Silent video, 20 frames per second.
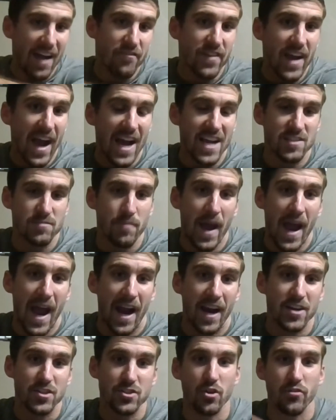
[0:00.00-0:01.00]
guys
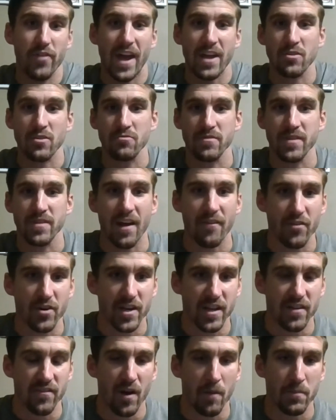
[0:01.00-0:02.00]
back so that you never
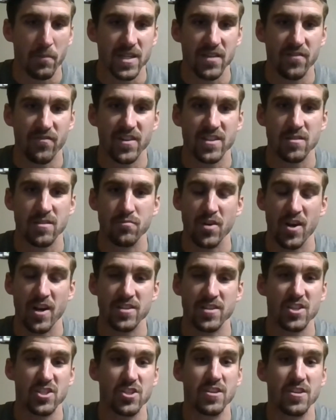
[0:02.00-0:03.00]
give up a defensive
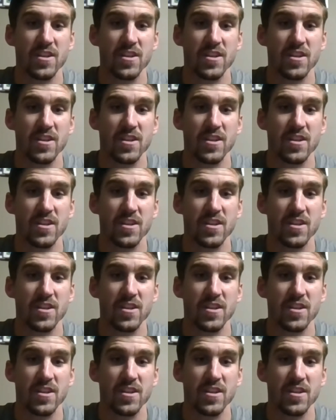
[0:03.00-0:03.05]
transition.